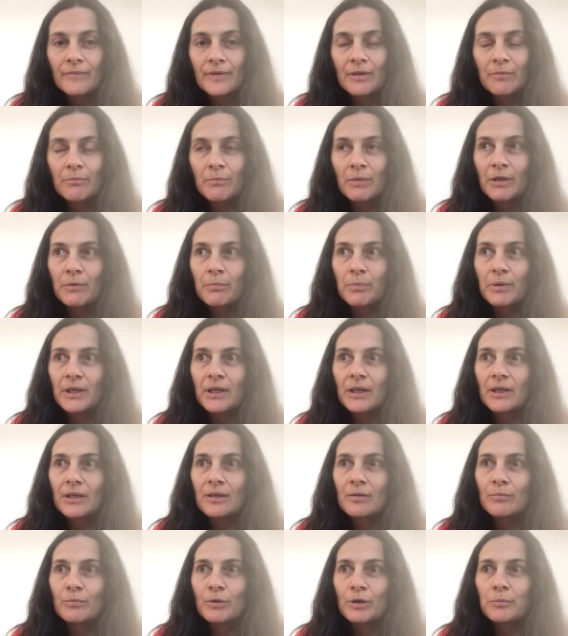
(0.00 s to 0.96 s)
It may be
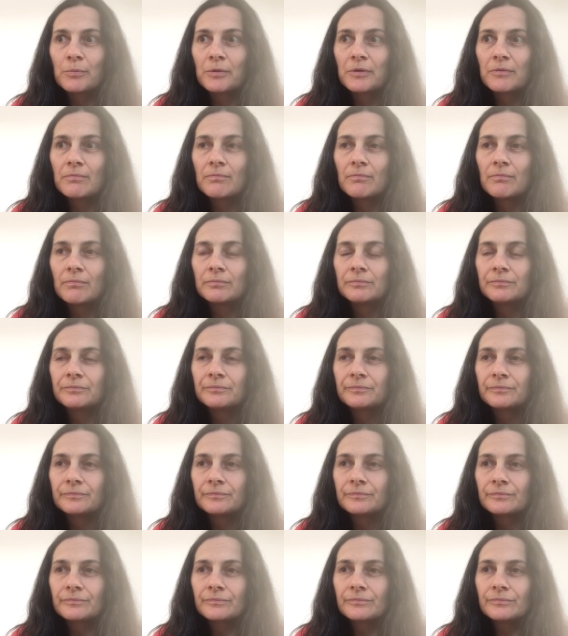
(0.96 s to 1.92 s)
at the moment
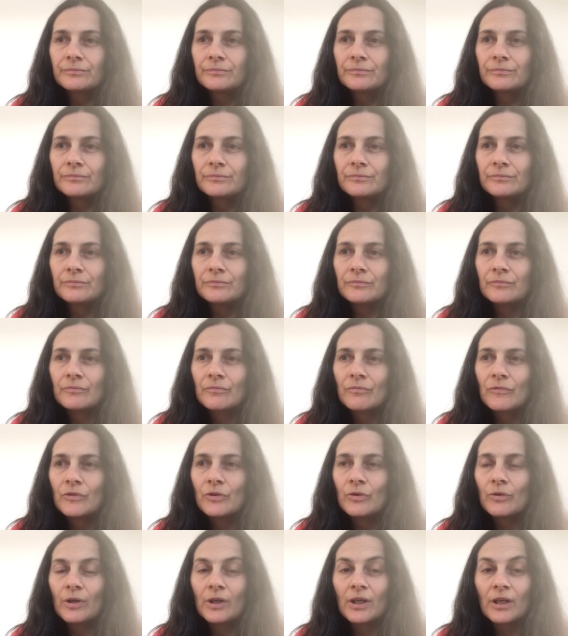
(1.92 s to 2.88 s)

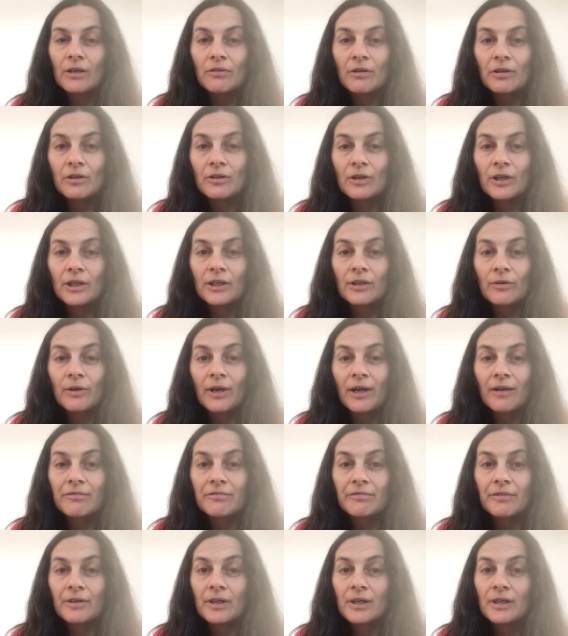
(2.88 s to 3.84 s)
you cannot, cannot
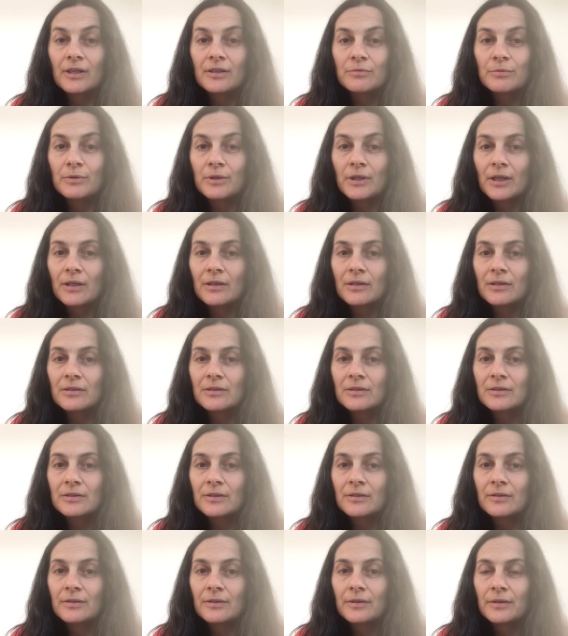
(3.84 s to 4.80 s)
have fires with
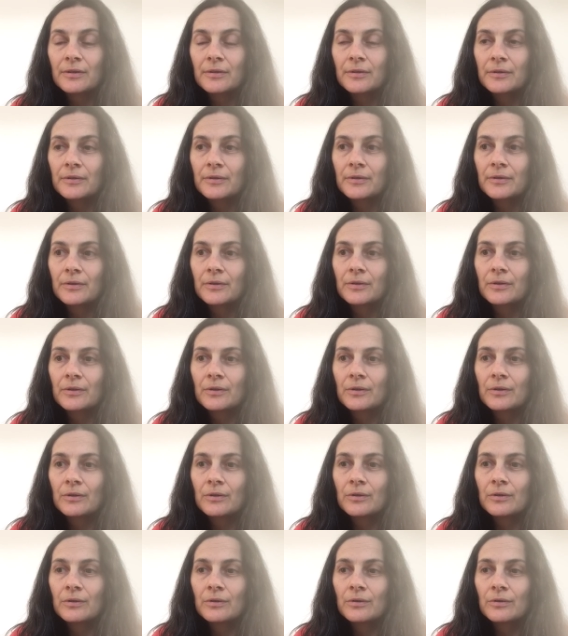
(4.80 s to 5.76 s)
others,
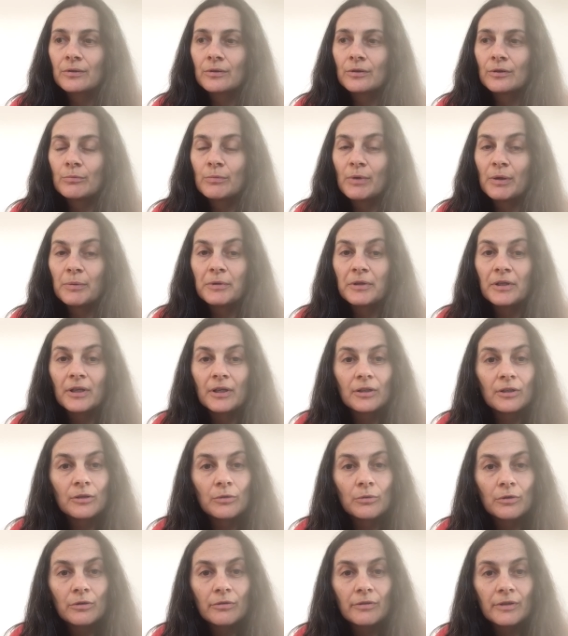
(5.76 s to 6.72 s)
or maybe that
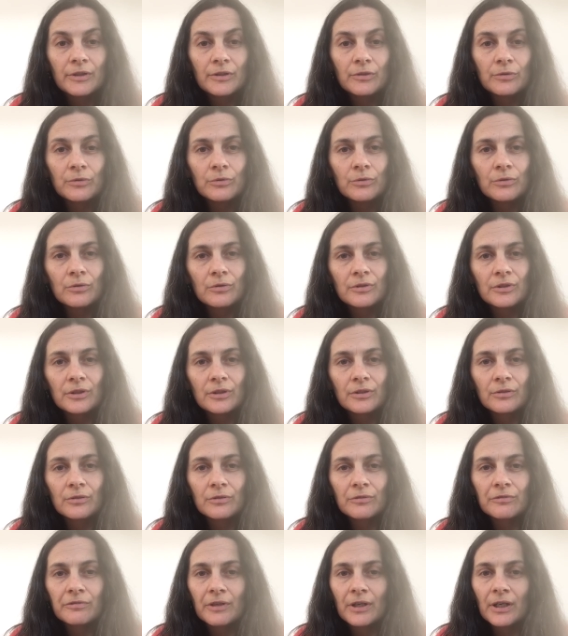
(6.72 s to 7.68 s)
you are indoors and
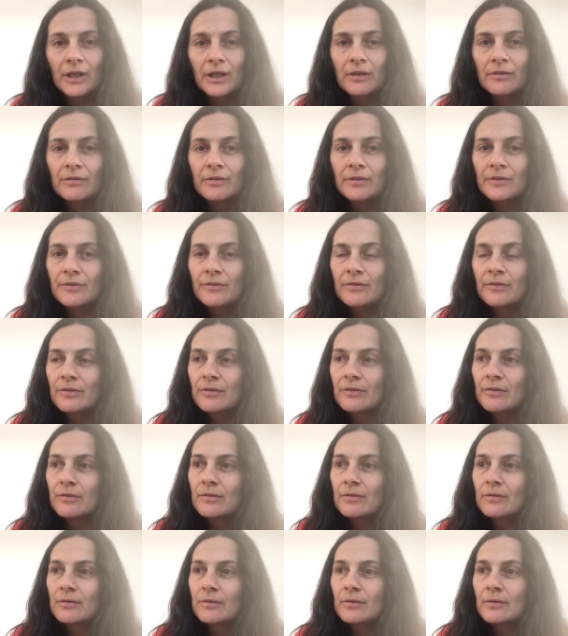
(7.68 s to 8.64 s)
your fire is
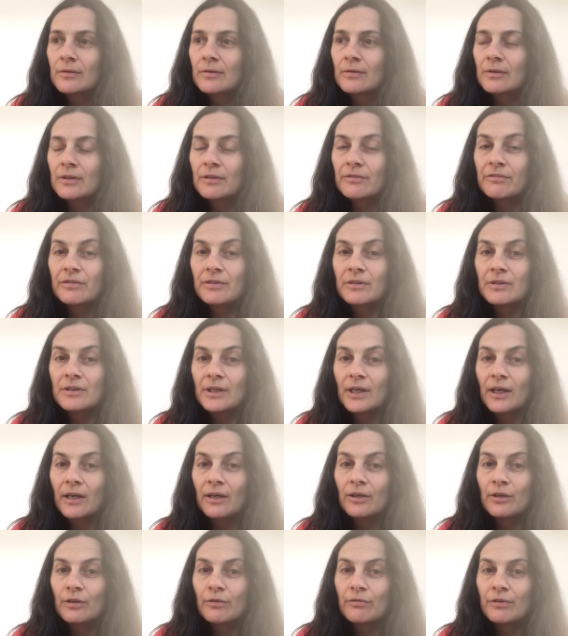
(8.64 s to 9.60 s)
different to
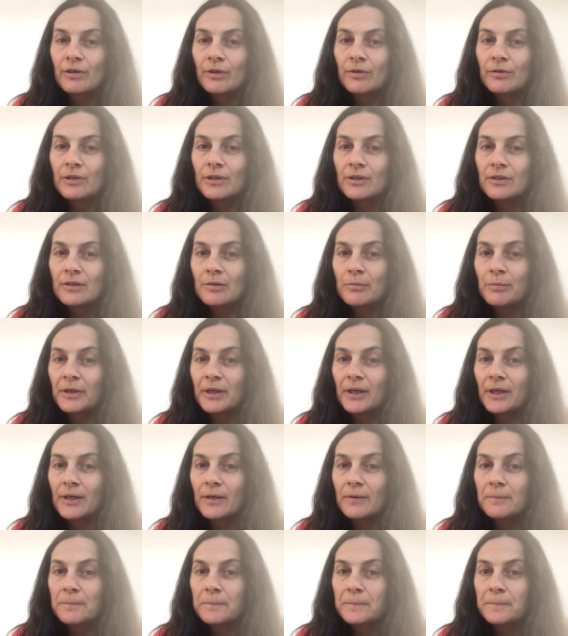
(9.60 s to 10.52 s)
how you've known it to be.